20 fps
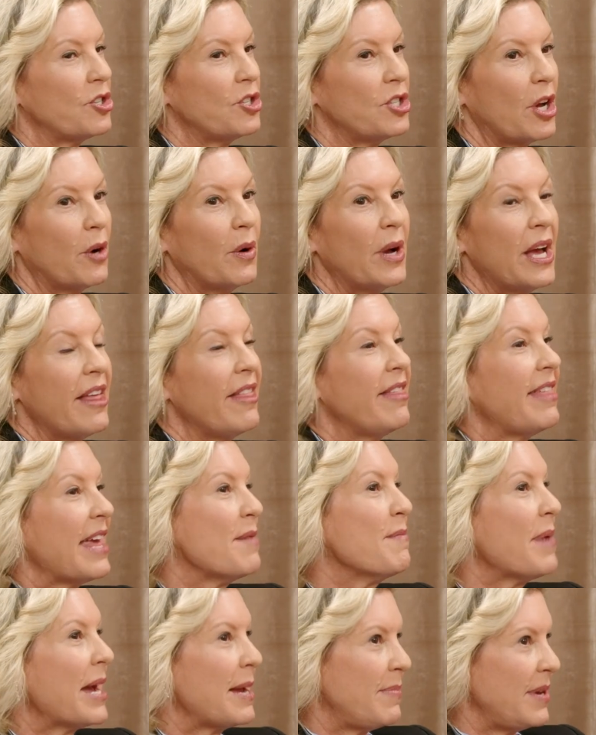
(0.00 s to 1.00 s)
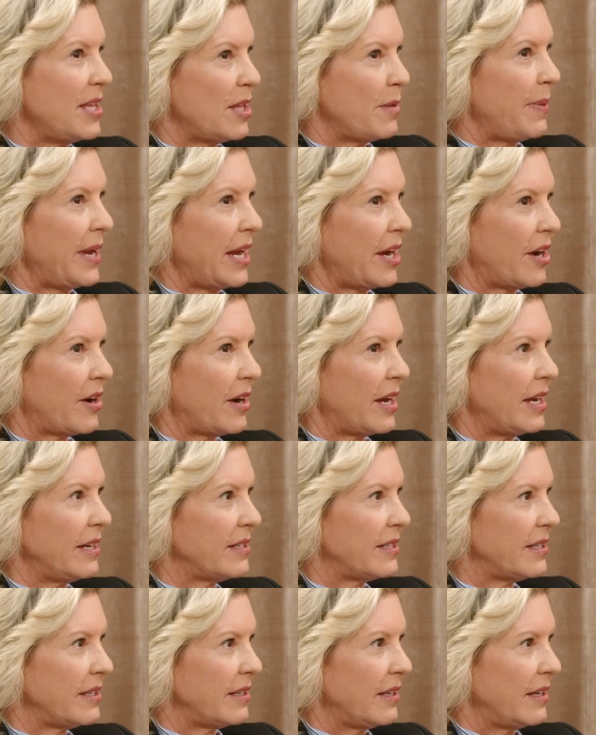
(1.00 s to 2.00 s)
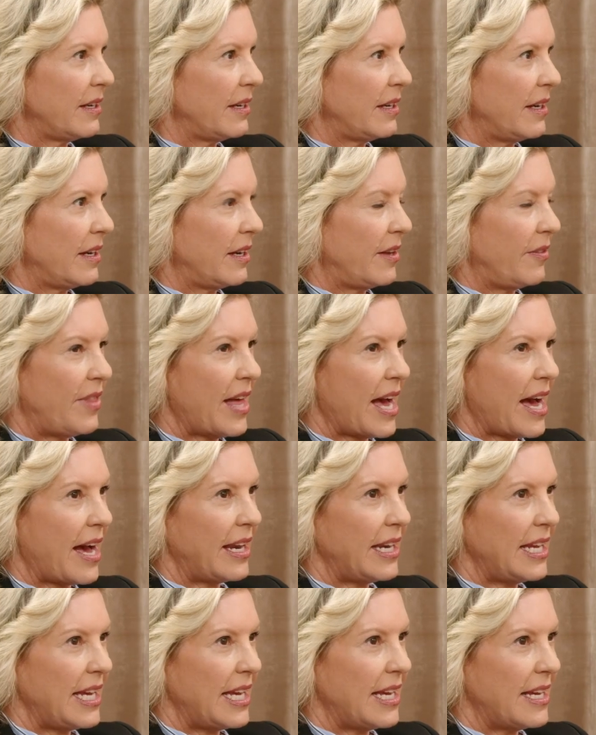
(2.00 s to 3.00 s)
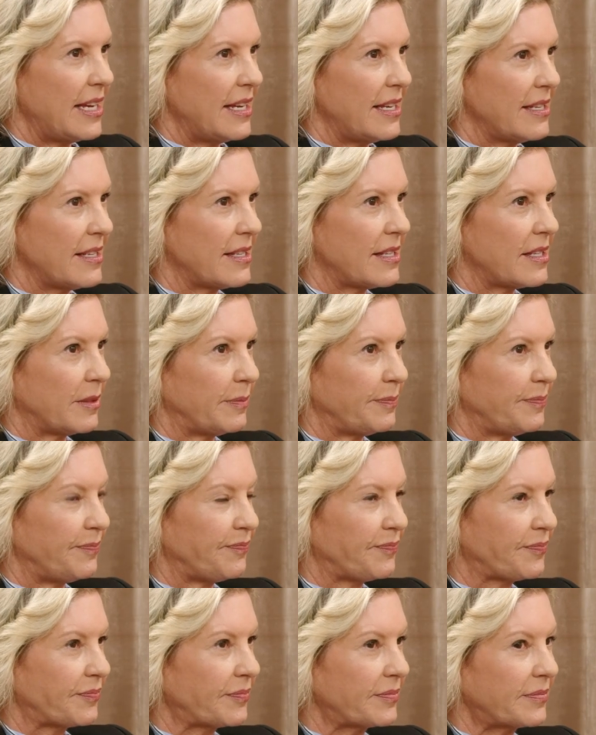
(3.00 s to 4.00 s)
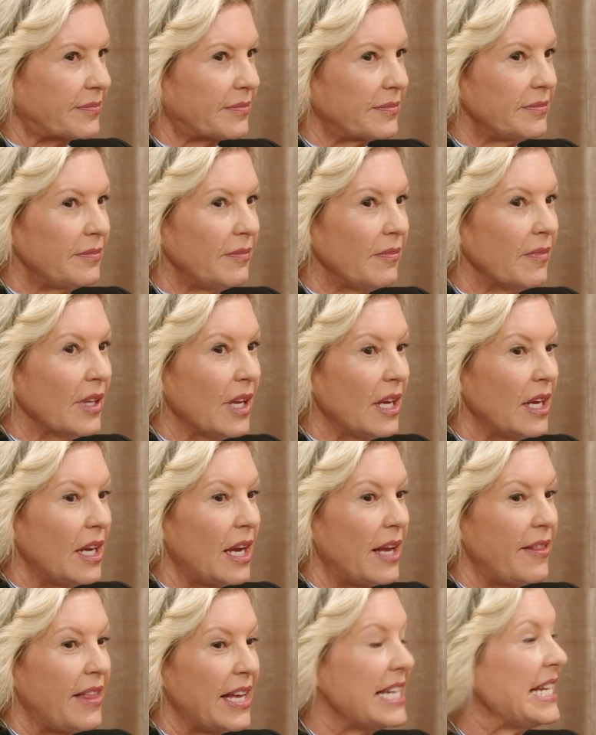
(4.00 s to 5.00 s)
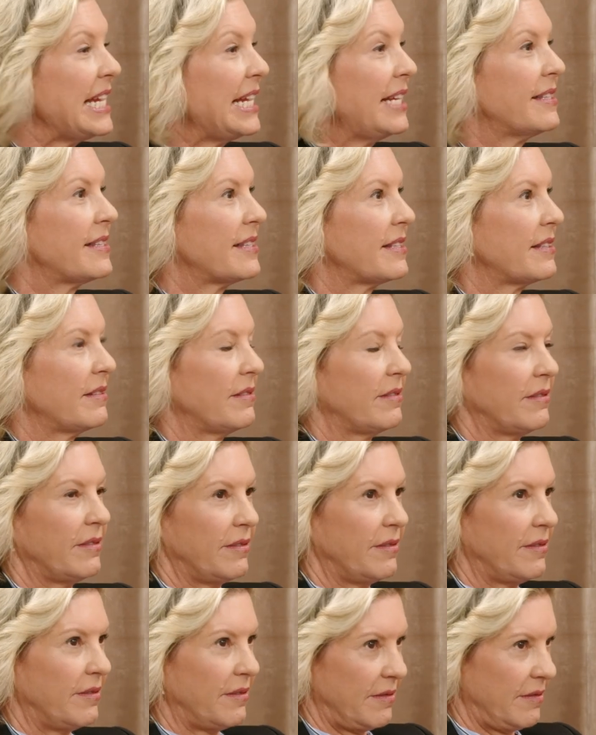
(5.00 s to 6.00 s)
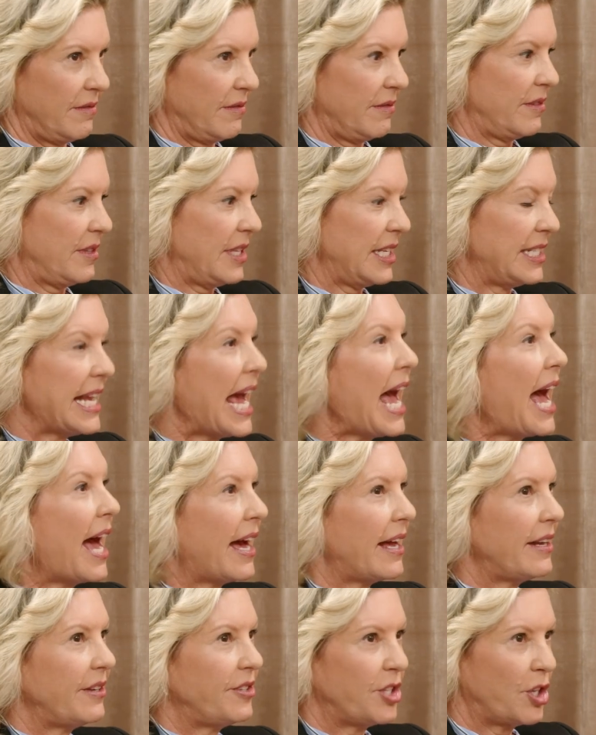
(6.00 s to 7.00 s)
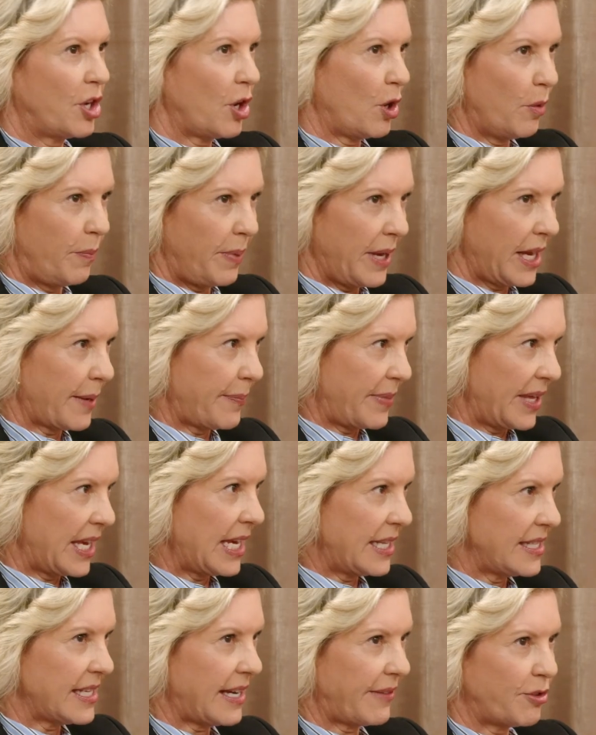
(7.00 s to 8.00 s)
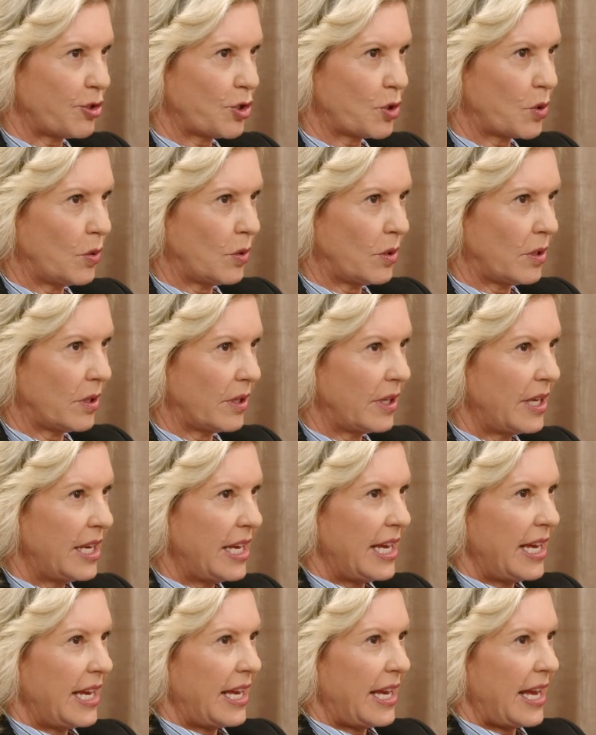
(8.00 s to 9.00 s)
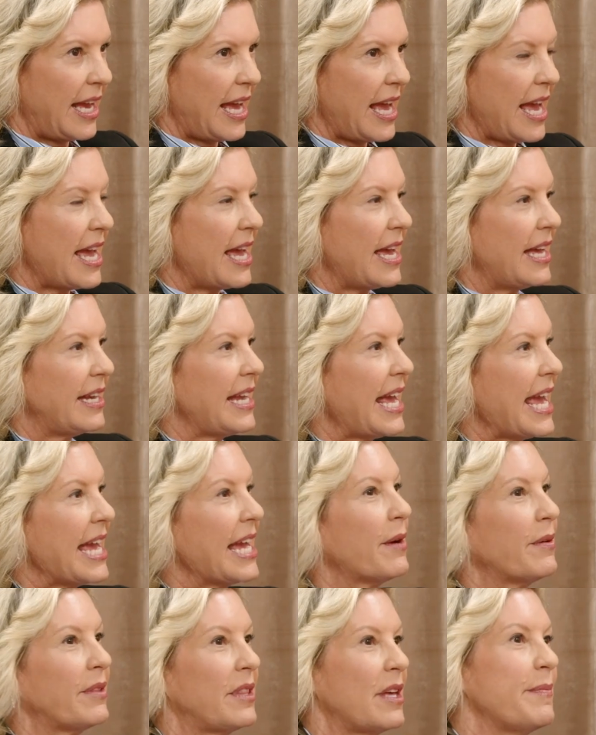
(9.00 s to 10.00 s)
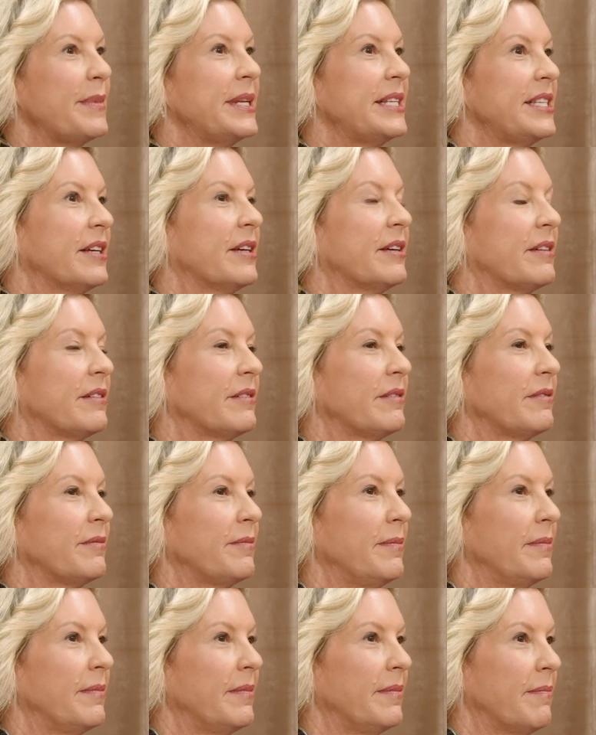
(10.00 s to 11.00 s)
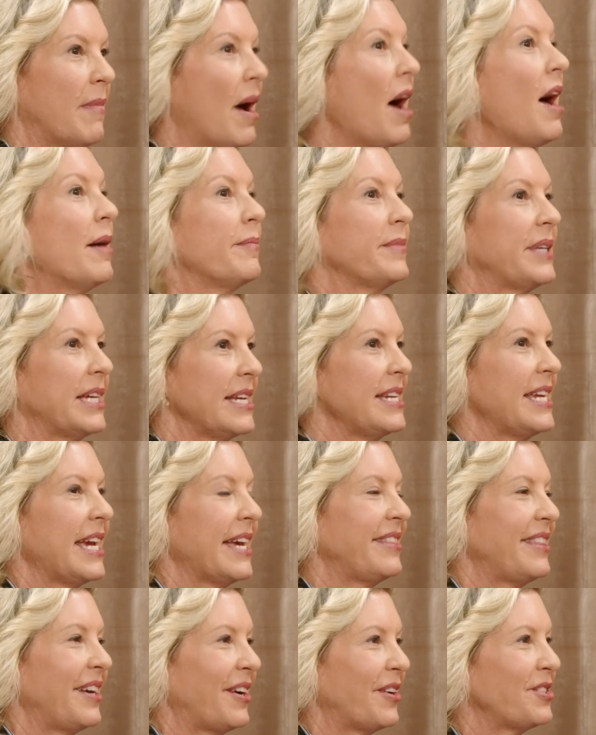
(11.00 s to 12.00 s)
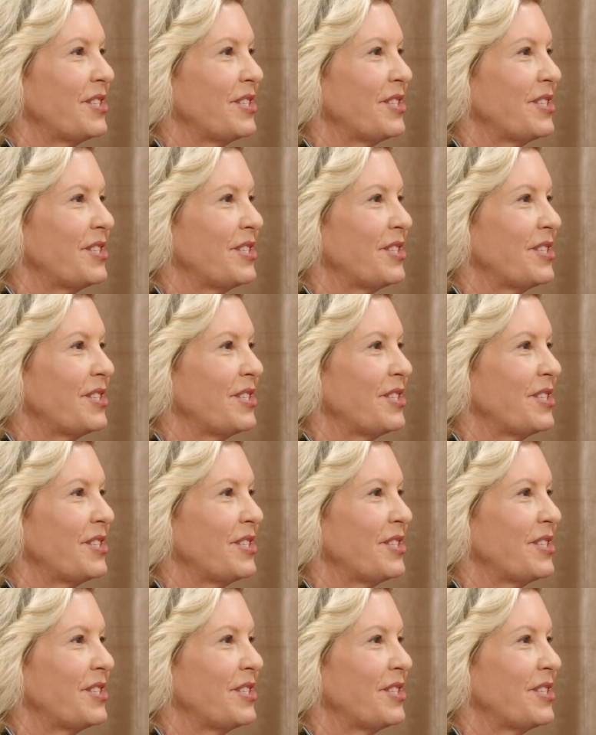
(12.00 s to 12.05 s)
So they might be the parent that is that needs the dad to go pick up the kids after school and hang out with them until mom can get there.